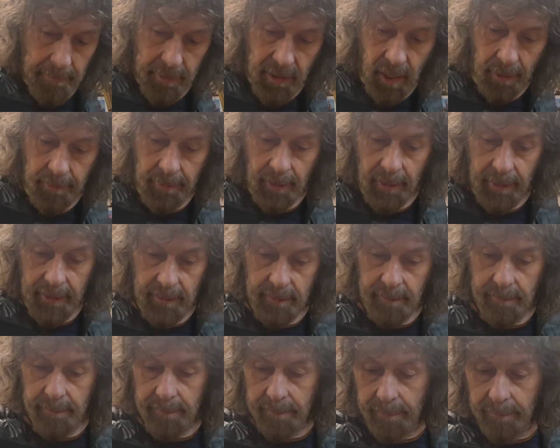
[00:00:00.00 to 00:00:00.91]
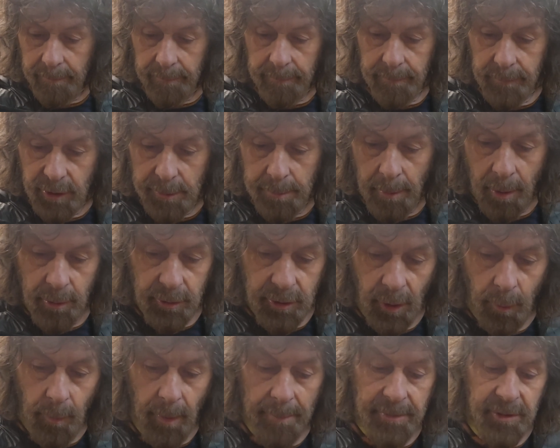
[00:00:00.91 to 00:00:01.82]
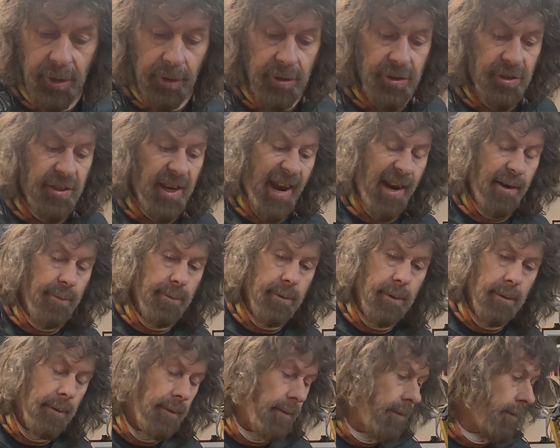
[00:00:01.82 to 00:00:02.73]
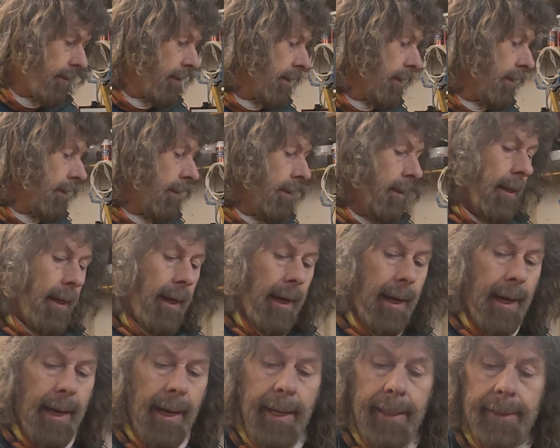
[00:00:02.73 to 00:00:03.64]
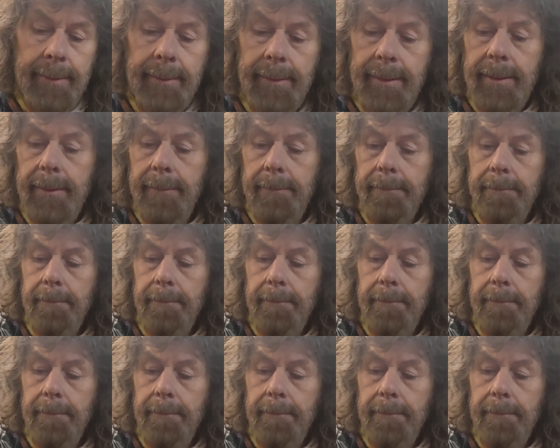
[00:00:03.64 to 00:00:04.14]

currently, Smokestone website's down, and